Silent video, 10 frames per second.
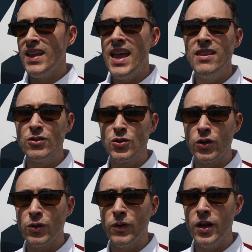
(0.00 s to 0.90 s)
in those
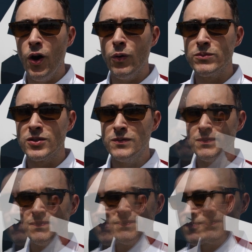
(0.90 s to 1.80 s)
North Korean homes.
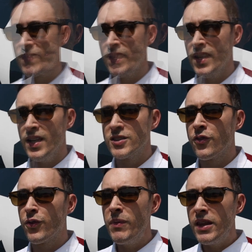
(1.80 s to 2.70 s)
So
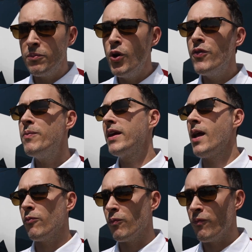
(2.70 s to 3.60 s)
for me, the movie
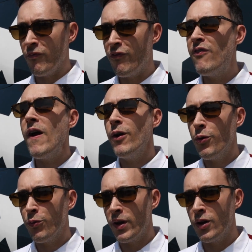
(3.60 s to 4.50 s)
became very
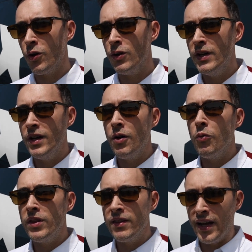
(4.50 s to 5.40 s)
real
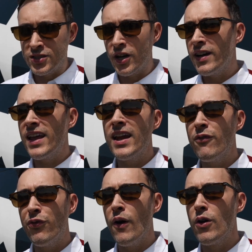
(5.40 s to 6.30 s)
when I started getting
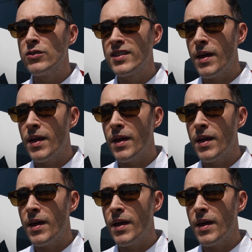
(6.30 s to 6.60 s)
photos of